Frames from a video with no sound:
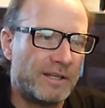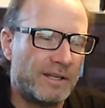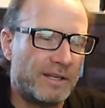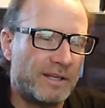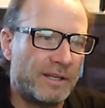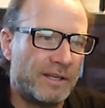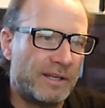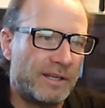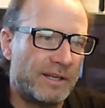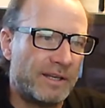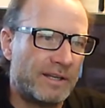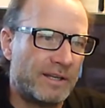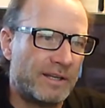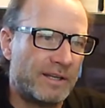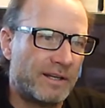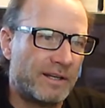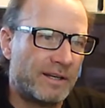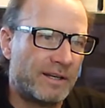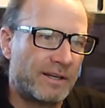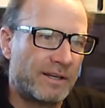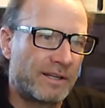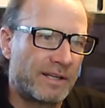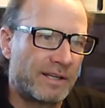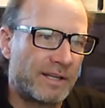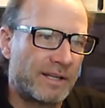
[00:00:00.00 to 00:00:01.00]

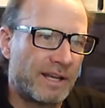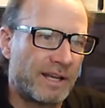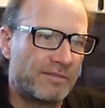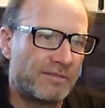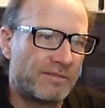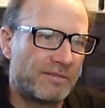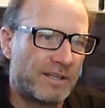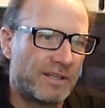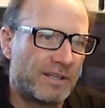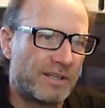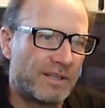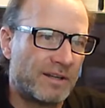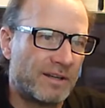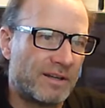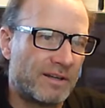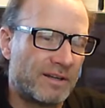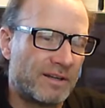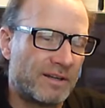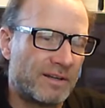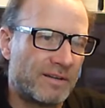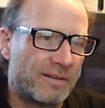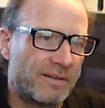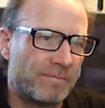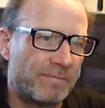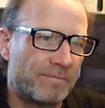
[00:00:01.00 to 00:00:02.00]
and having
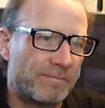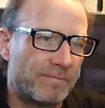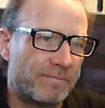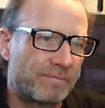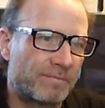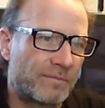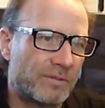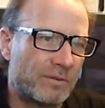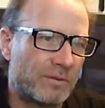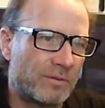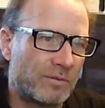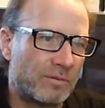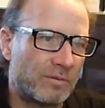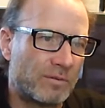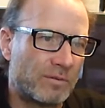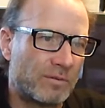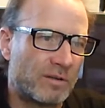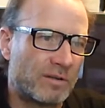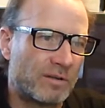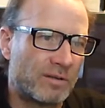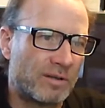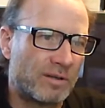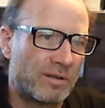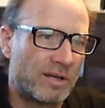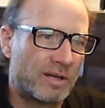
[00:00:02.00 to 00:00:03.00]

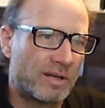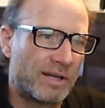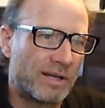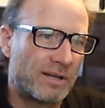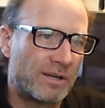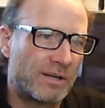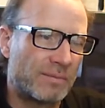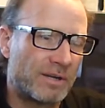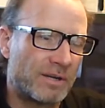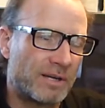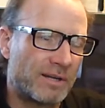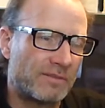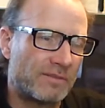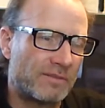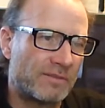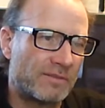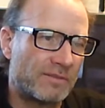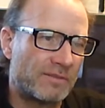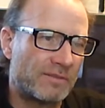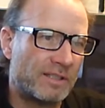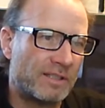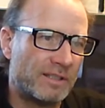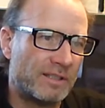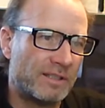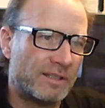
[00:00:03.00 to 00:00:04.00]
a high amount of
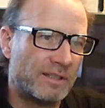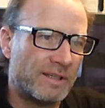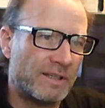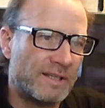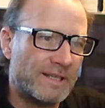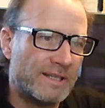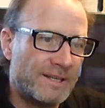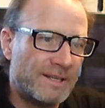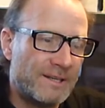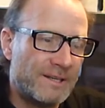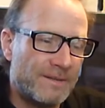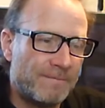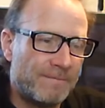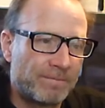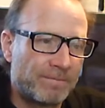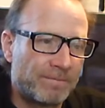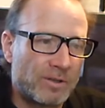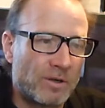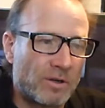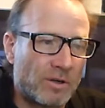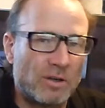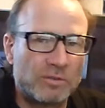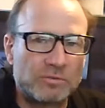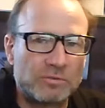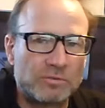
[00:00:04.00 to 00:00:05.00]
fatigue.
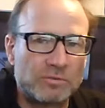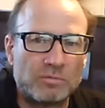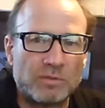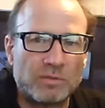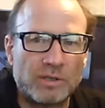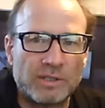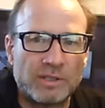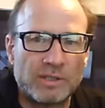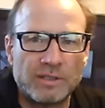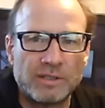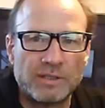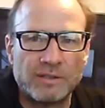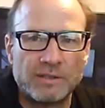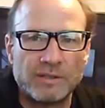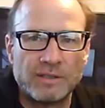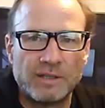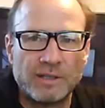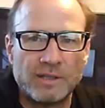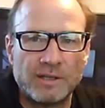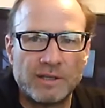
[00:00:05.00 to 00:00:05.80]
Ultra running,